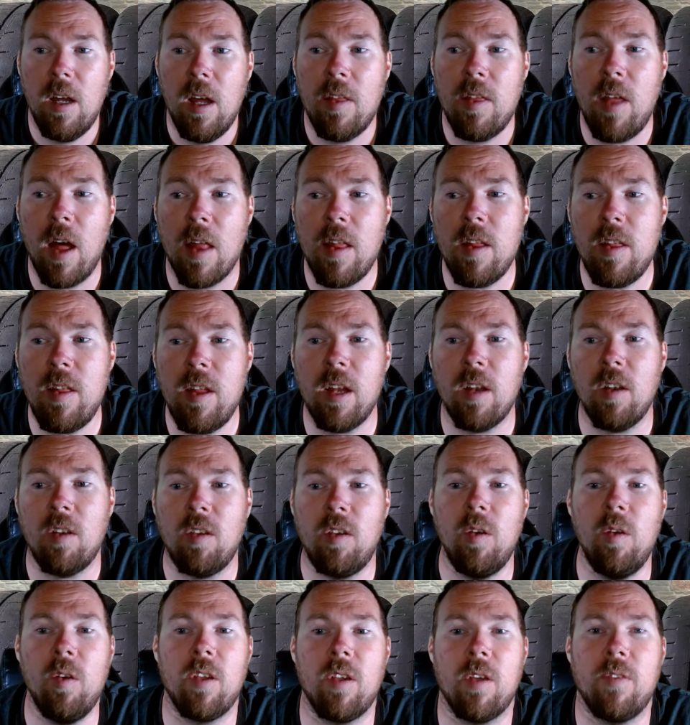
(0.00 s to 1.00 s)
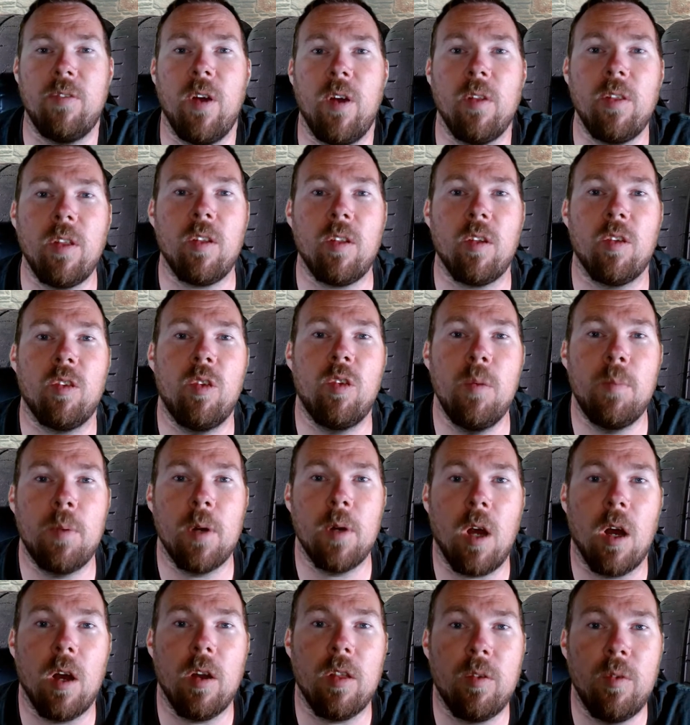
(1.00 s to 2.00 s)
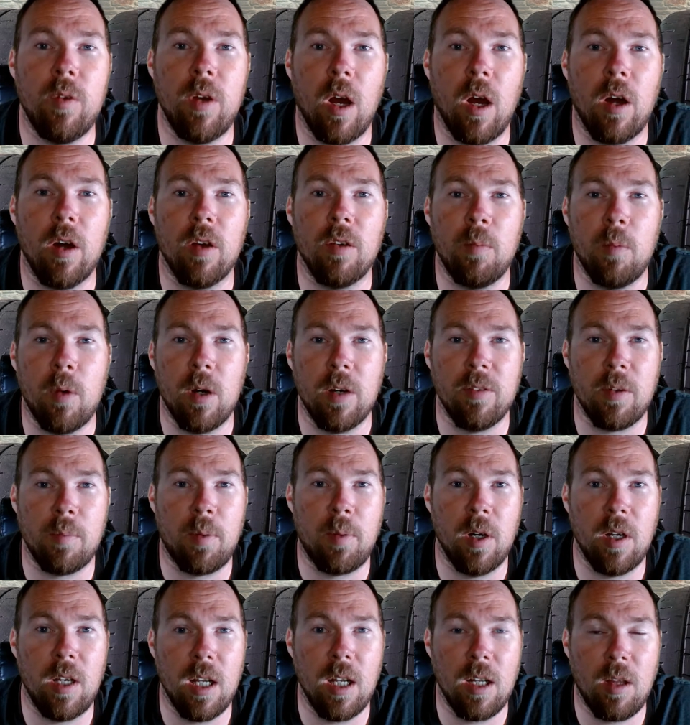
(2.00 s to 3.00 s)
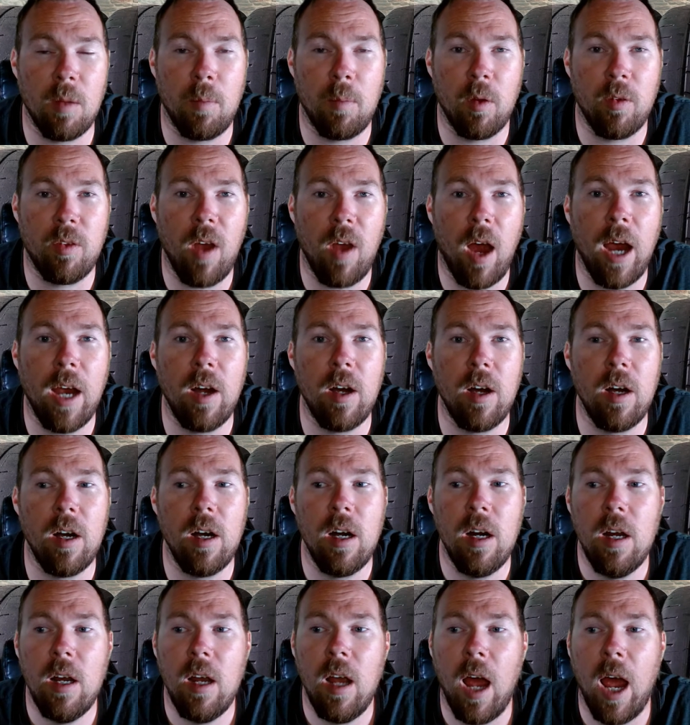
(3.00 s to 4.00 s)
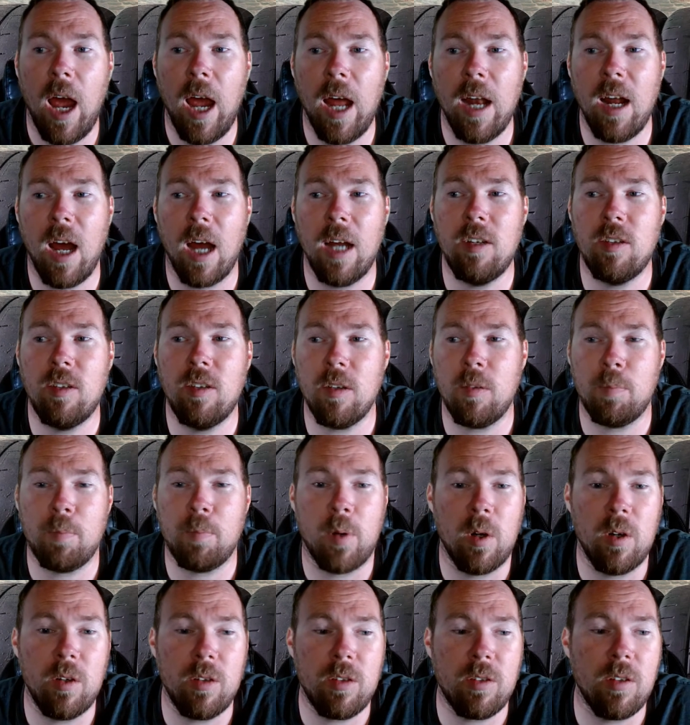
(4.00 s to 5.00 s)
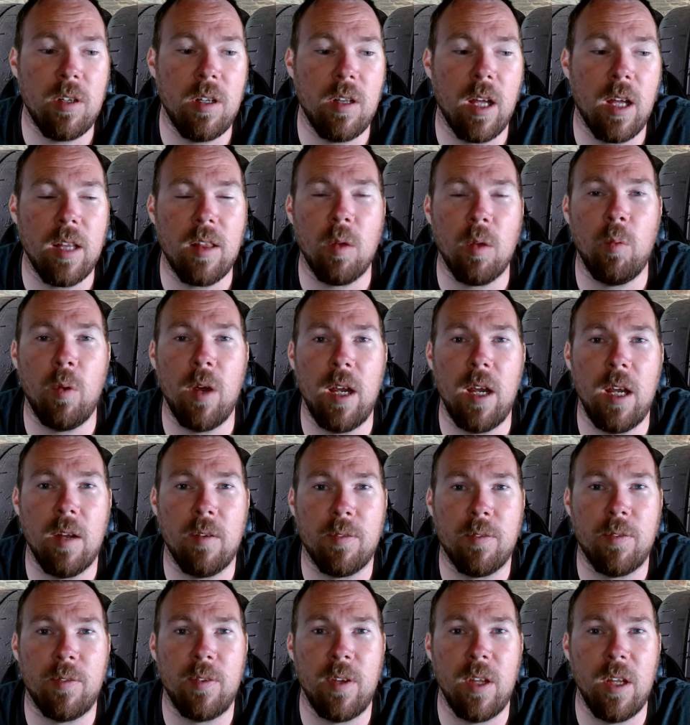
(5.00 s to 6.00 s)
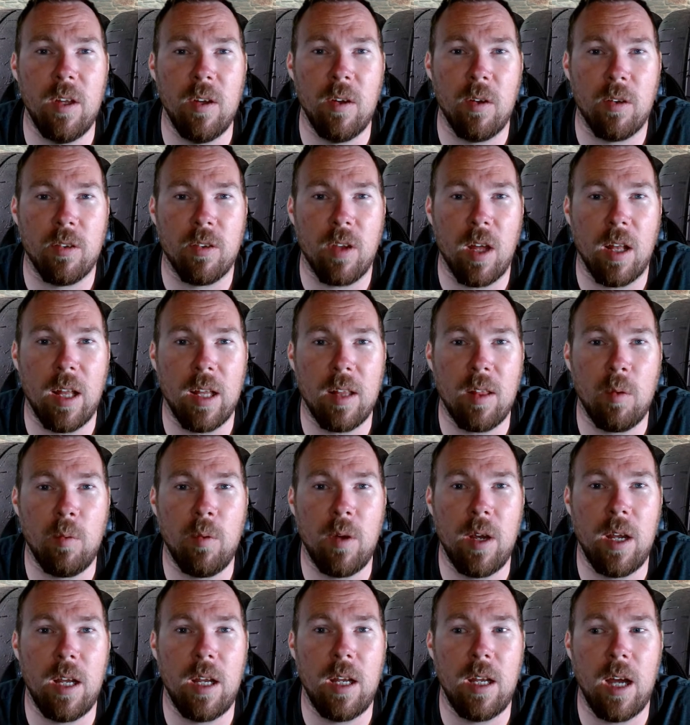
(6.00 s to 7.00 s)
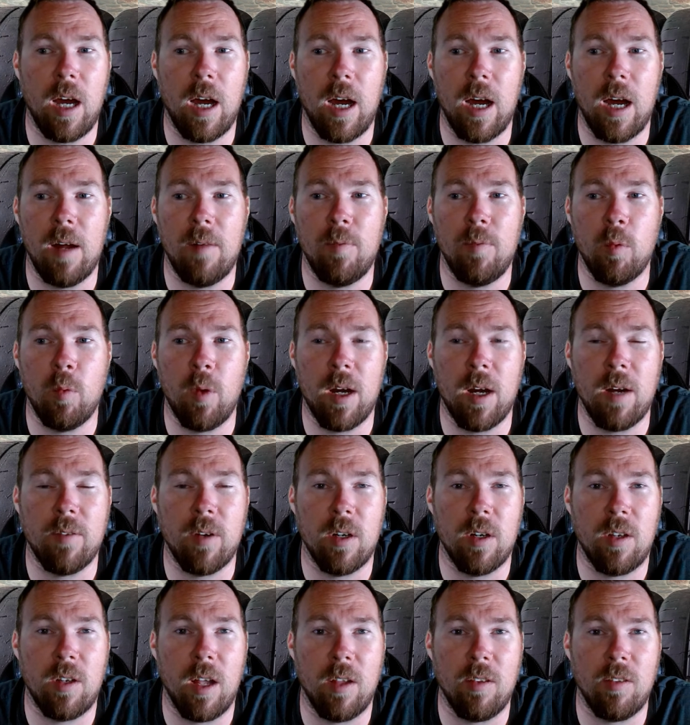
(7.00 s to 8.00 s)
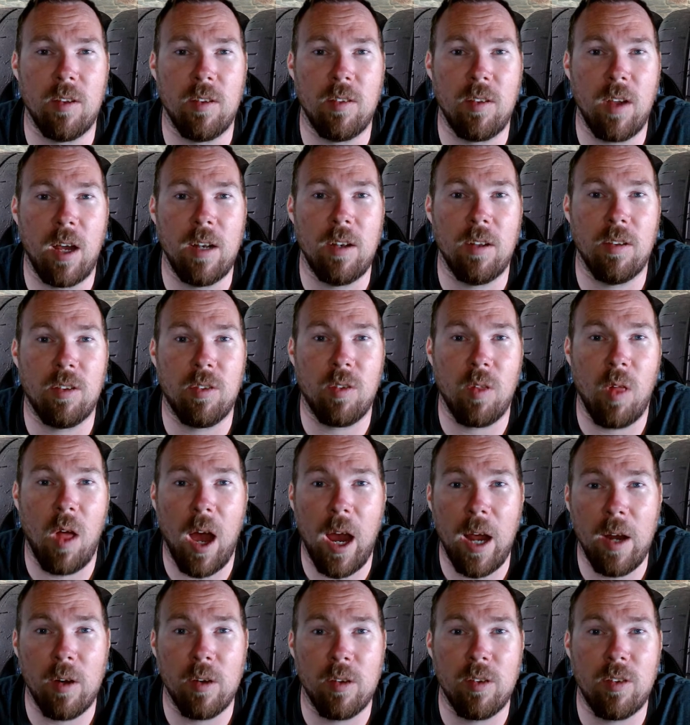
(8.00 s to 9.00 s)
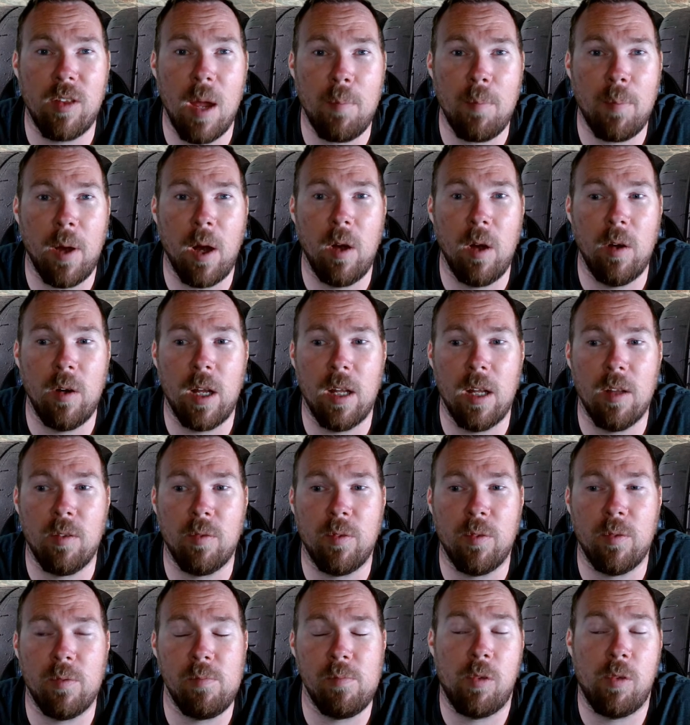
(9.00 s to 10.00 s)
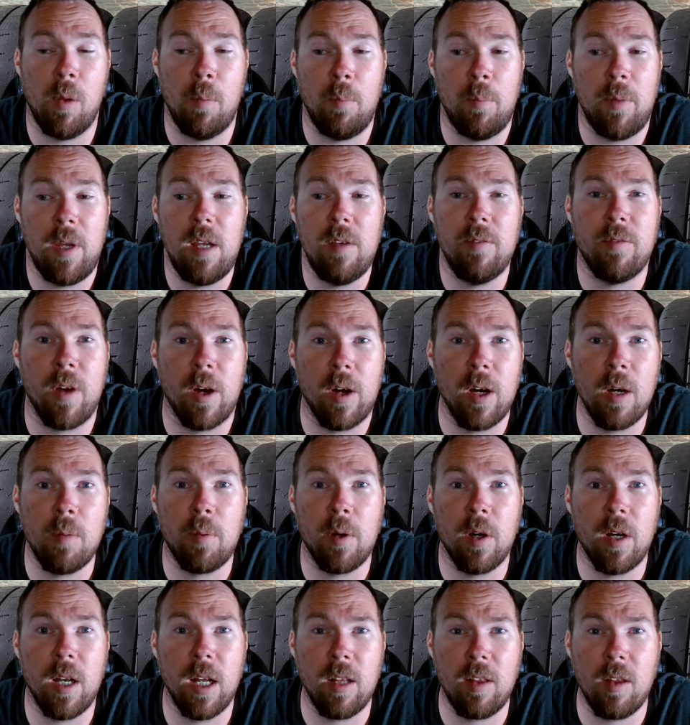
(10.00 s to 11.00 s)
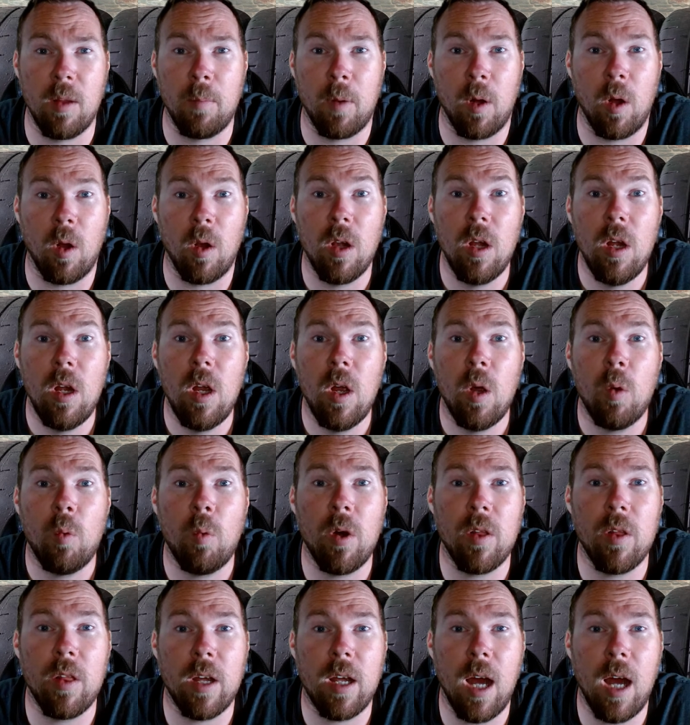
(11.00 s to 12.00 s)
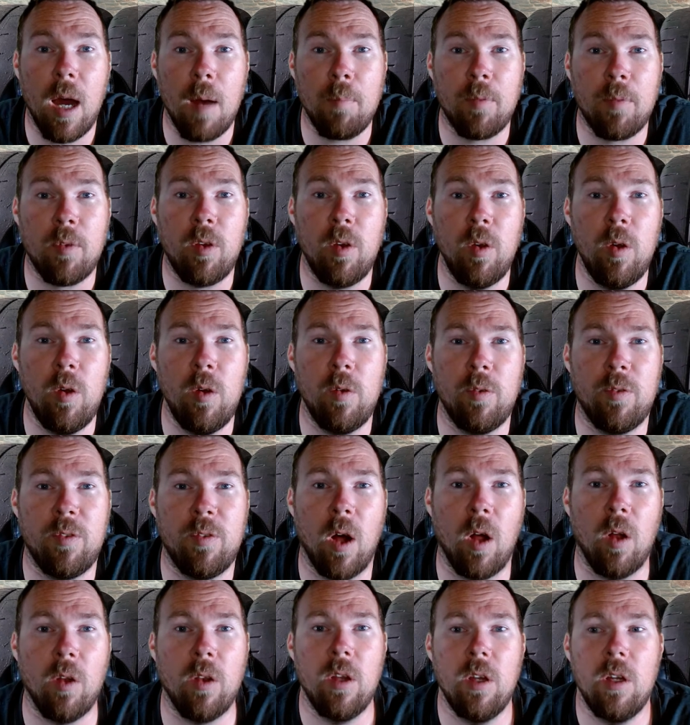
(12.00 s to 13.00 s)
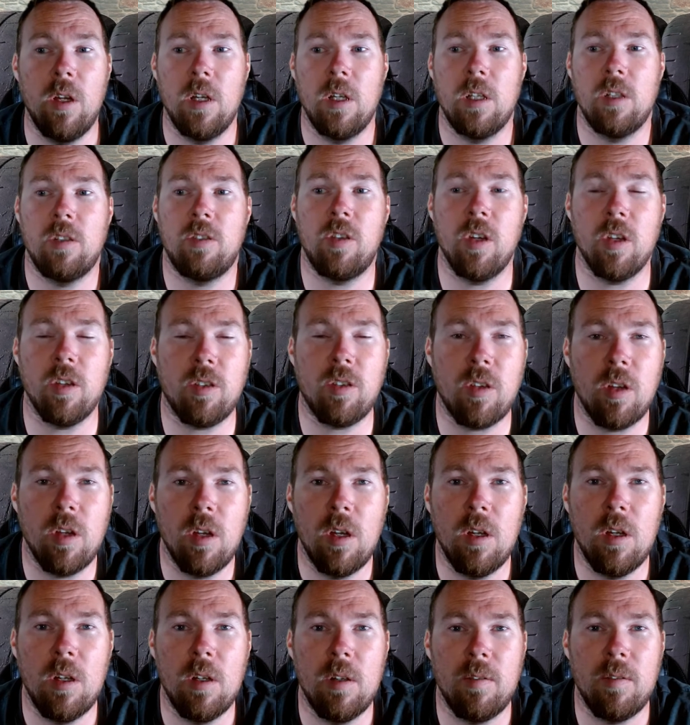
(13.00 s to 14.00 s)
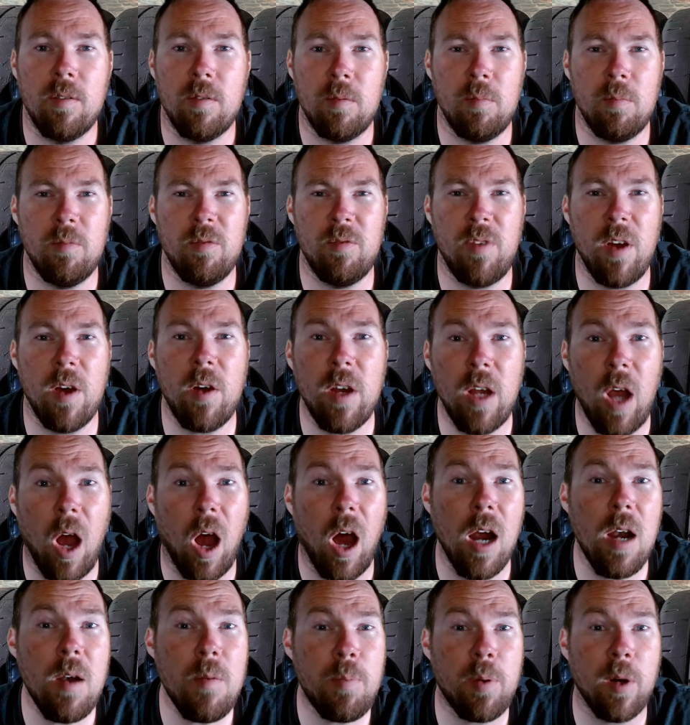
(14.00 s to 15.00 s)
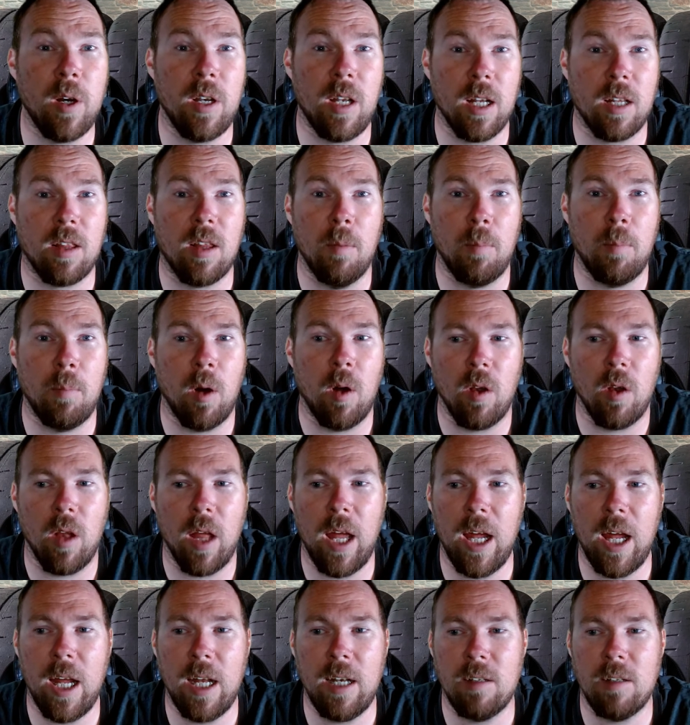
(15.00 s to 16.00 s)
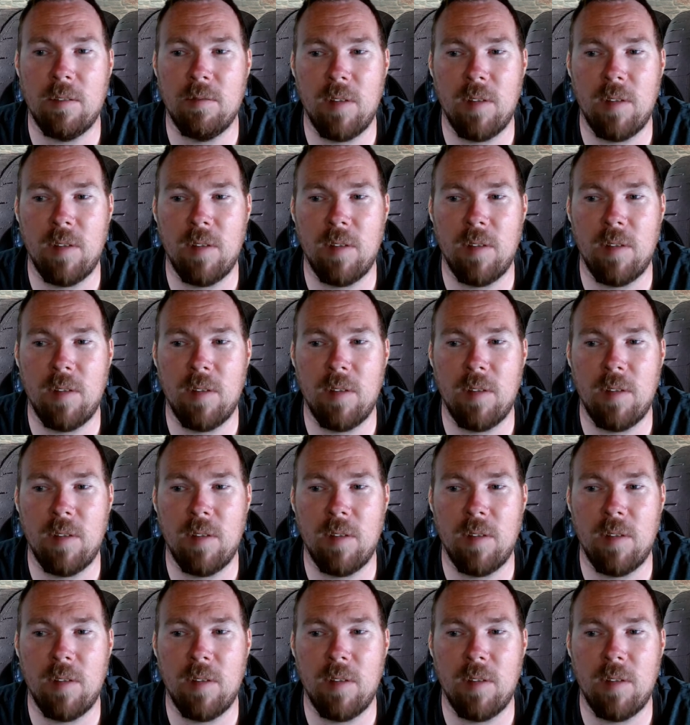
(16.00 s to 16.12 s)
The other thing too is I felt that the Supercar 3R is more of a predictable tire, and I just personally like the way it feels. I like the way whenever it does decide to slide or step out, it's to me very predictable, where the Cup 2 felt just very unpredictable. And